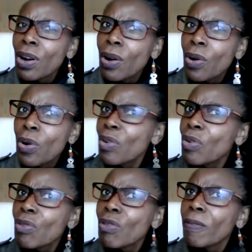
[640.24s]
who
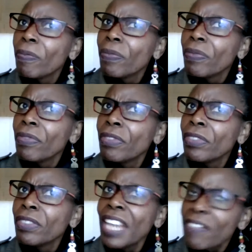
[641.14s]

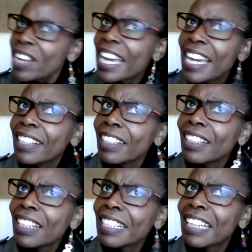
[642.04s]
never had
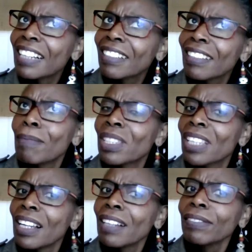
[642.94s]
a child
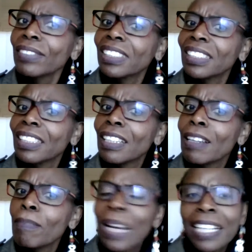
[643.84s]
themselves,
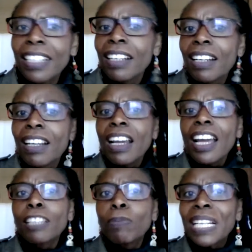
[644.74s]
but
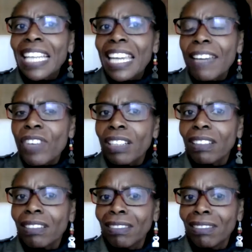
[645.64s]
has been given
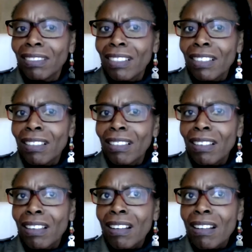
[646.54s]

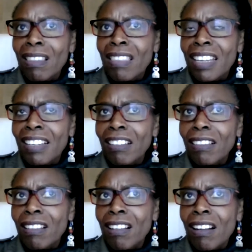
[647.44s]
the
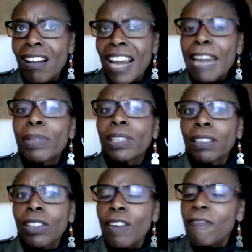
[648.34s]
label
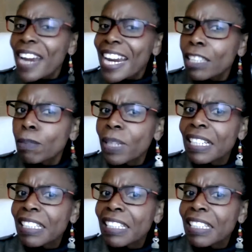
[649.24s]
of expert